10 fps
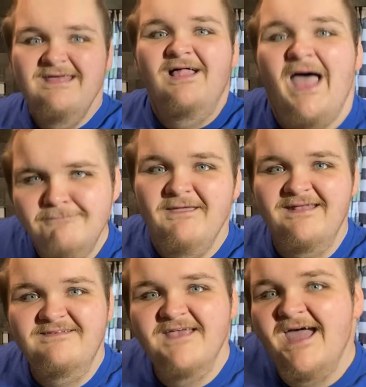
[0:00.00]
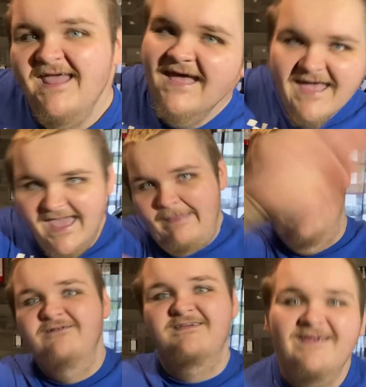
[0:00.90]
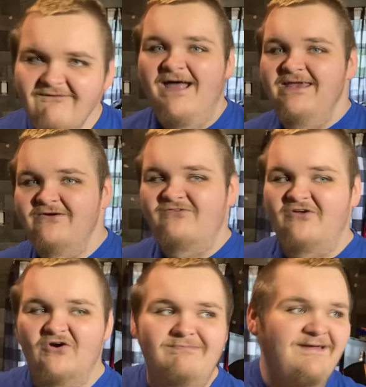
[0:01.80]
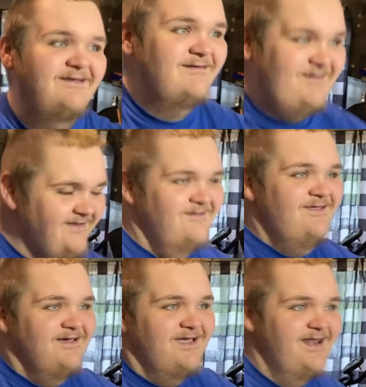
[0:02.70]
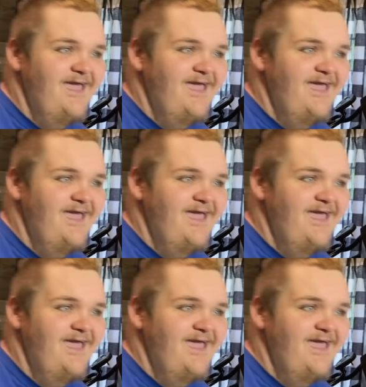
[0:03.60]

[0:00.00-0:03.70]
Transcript: That being said, hello to you on YouTube, and